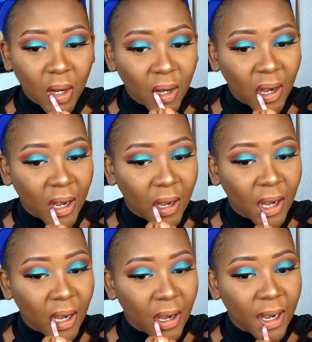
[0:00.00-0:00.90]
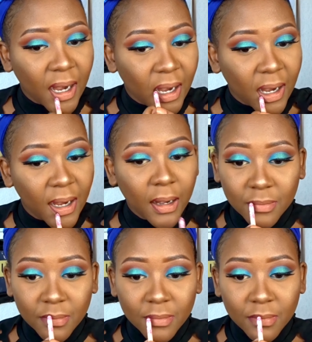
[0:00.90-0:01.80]
an ombre kind of
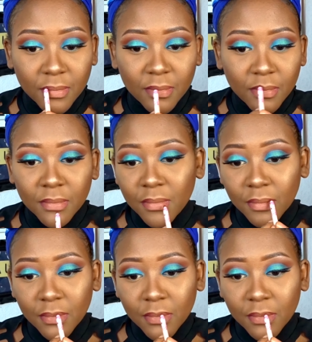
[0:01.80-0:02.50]
effect.